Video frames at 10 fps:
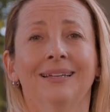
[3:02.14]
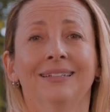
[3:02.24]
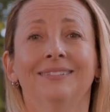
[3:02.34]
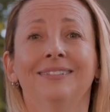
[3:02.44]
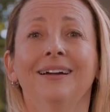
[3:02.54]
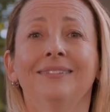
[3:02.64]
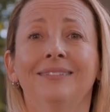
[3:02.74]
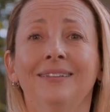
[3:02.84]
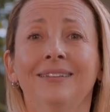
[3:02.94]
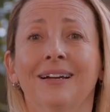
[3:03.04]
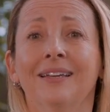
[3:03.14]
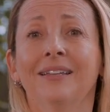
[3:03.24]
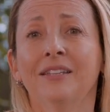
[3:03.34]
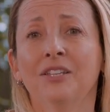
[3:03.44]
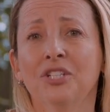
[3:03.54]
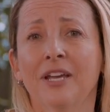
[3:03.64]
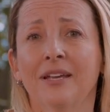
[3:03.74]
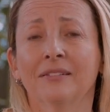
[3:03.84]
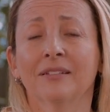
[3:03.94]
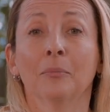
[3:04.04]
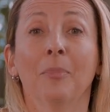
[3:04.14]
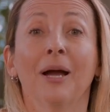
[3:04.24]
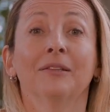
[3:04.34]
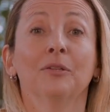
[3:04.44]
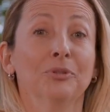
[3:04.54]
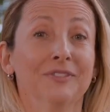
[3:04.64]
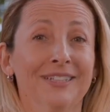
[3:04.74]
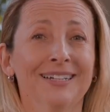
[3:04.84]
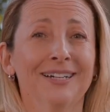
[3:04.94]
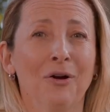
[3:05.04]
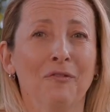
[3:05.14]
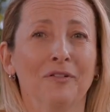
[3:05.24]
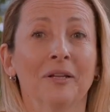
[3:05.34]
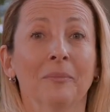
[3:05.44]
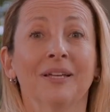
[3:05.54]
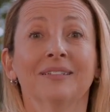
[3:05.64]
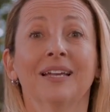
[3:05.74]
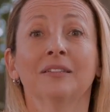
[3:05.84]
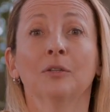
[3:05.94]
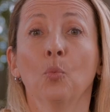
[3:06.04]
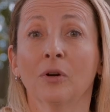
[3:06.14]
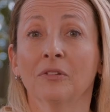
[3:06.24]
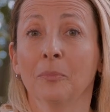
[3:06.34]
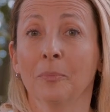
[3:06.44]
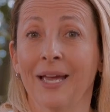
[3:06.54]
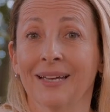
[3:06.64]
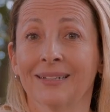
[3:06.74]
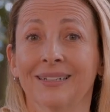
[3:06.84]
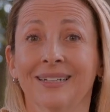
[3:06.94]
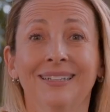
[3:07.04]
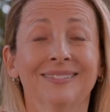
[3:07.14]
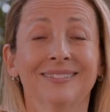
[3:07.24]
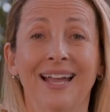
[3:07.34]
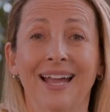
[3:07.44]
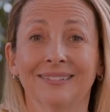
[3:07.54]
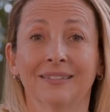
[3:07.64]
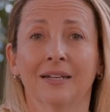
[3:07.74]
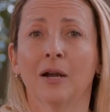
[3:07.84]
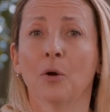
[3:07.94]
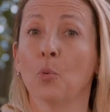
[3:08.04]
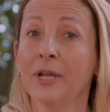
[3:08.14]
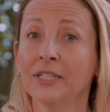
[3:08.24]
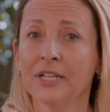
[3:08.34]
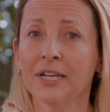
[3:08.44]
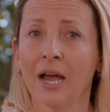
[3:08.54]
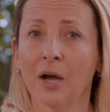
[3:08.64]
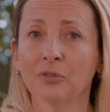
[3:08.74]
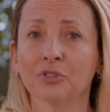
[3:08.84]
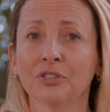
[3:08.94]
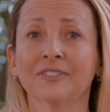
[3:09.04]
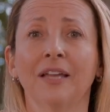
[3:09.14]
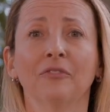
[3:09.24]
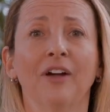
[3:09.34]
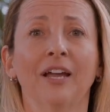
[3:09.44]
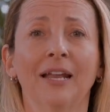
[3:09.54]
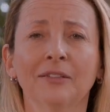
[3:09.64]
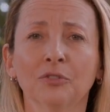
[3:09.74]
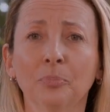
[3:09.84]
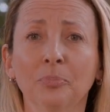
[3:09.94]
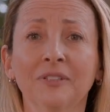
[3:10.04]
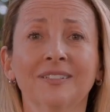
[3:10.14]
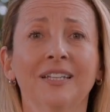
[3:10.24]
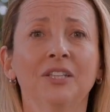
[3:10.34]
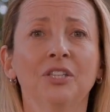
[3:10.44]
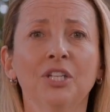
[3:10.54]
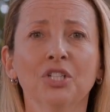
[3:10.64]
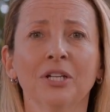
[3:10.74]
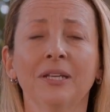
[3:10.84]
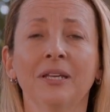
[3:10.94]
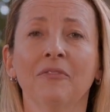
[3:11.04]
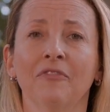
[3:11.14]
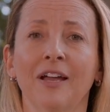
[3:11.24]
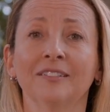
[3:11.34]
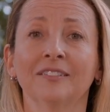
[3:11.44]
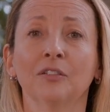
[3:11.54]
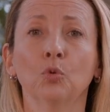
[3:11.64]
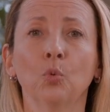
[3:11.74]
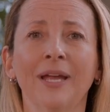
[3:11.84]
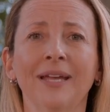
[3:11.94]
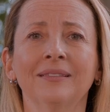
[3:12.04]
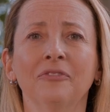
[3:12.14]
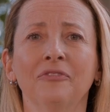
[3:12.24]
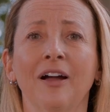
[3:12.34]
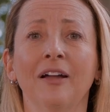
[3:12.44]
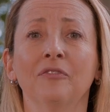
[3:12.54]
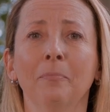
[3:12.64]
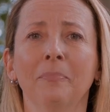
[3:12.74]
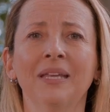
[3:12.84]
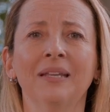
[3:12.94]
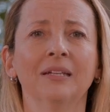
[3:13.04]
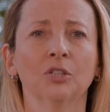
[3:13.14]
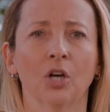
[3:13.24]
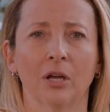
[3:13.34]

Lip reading: The idea, initiated by the Brazilian government and the World Bank, is that rich countries and philanthropies initially invested $25 billion.